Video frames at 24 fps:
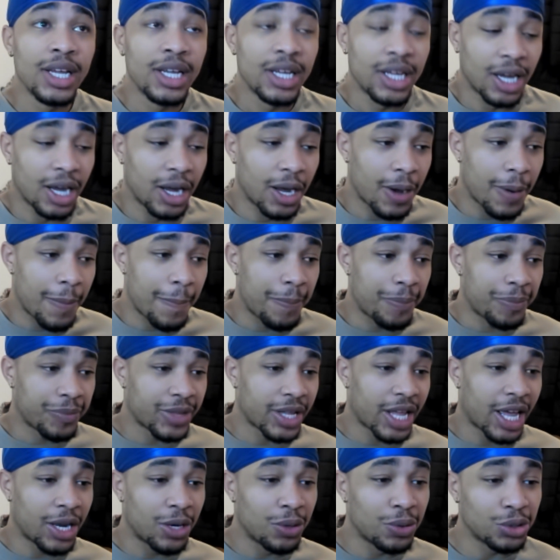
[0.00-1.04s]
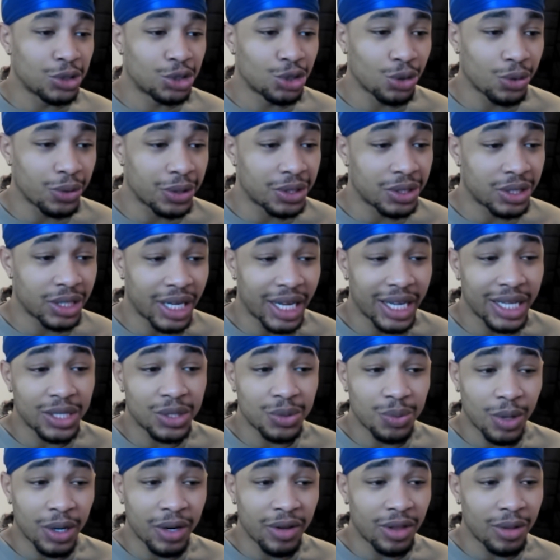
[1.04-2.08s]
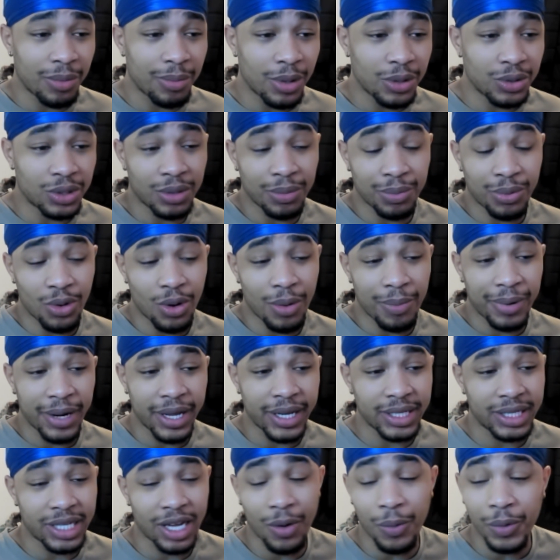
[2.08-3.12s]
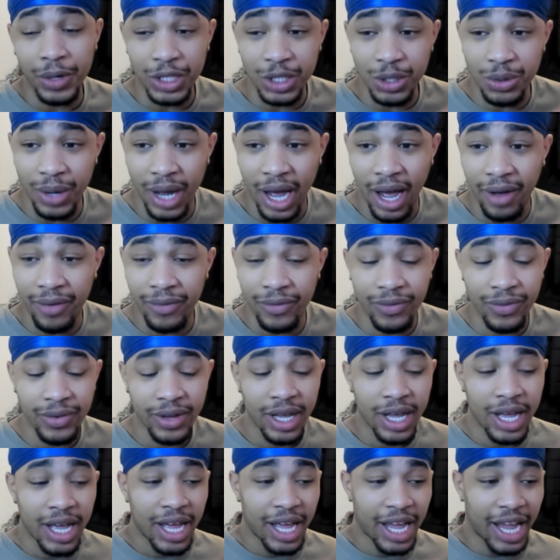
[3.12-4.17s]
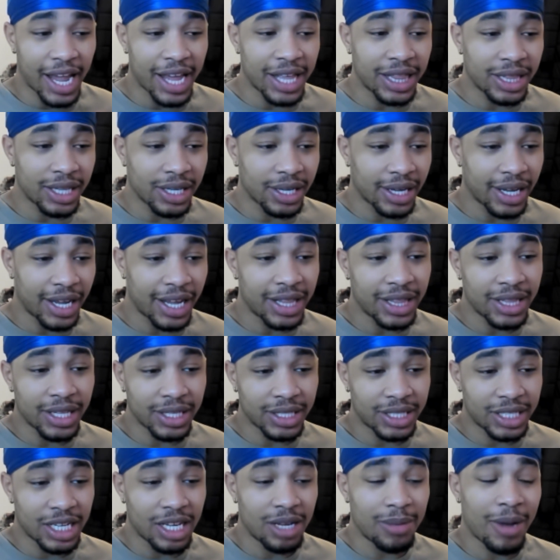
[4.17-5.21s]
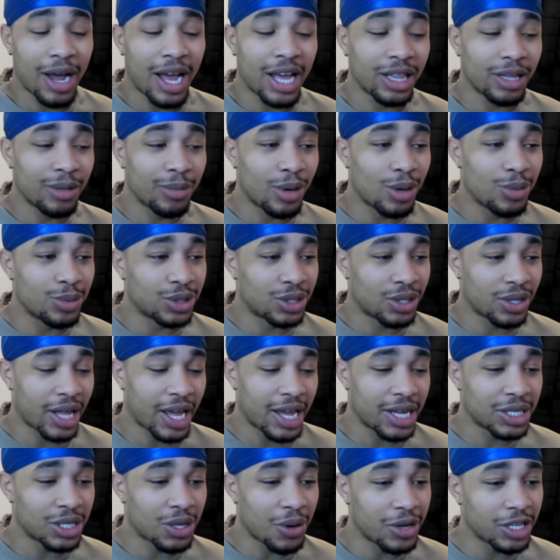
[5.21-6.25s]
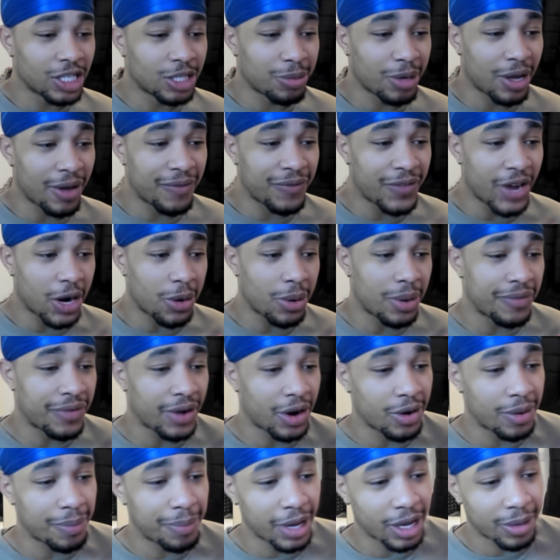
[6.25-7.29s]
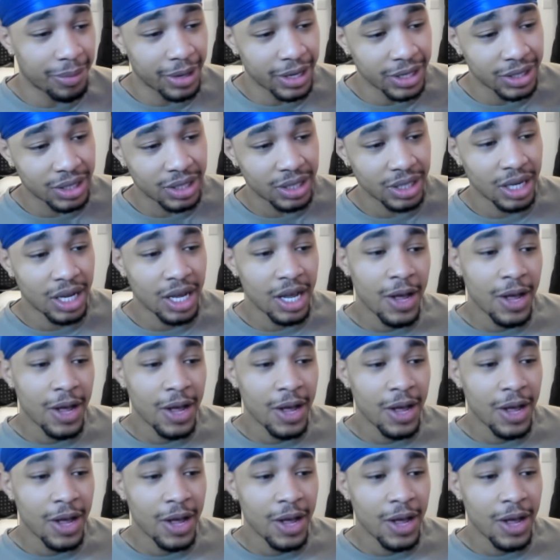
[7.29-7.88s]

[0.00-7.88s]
And Luke Shaw is one of the most important players that we do have in the team at the moment. So that is going to be a very, very big miss.